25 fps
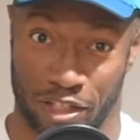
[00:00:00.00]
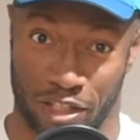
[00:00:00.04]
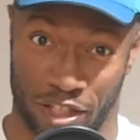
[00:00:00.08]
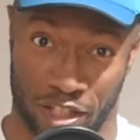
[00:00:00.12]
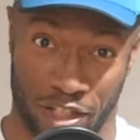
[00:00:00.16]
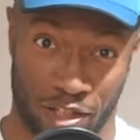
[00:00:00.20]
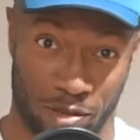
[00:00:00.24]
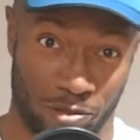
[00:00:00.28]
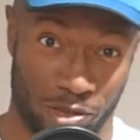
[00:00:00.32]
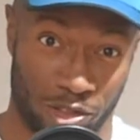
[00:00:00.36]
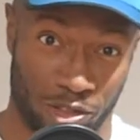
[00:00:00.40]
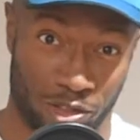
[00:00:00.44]

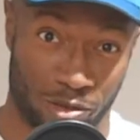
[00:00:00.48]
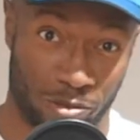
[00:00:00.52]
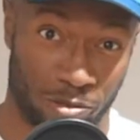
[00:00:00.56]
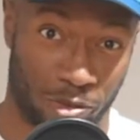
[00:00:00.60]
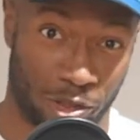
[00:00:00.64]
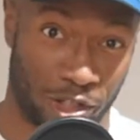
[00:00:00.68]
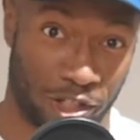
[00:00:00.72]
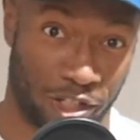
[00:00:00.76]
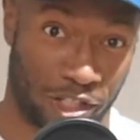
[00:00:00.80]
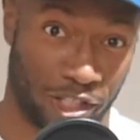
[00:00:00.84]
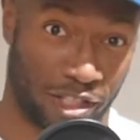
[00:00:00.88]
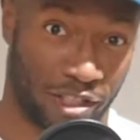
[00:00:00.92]
comes to the
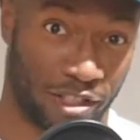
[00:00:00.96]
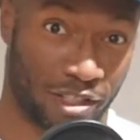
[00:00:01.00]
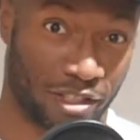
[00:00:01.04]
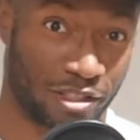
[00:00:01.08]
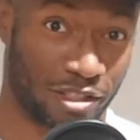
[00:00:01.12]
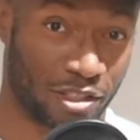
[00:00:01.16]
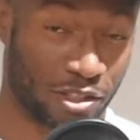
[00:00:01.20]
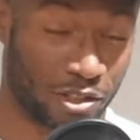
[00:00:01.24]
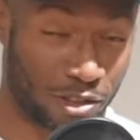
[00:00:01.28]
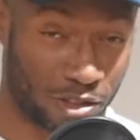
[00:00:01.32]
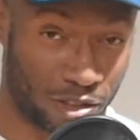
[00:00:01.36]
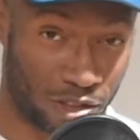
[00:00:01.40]
party, this
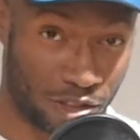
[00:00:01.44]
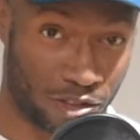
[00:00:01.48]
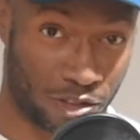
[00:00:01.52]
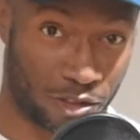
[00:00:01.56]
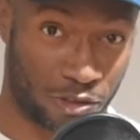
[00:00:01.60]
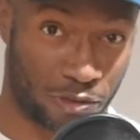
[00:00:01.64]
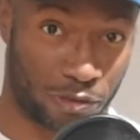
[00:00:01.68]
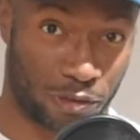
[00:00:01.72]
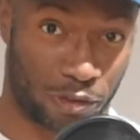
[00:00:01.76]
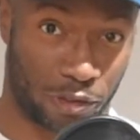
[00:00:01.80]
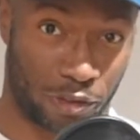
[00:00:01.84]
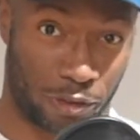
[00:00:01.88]
is
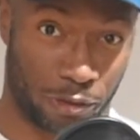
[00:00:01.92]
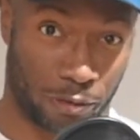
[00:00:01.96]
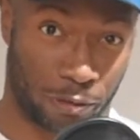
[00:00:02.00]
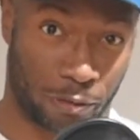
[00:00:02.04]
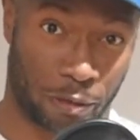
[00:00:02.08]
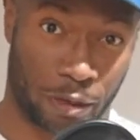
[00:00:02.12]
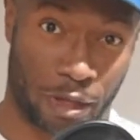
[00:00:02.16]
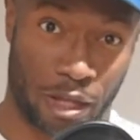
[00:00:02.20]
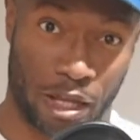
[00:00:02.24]
for you.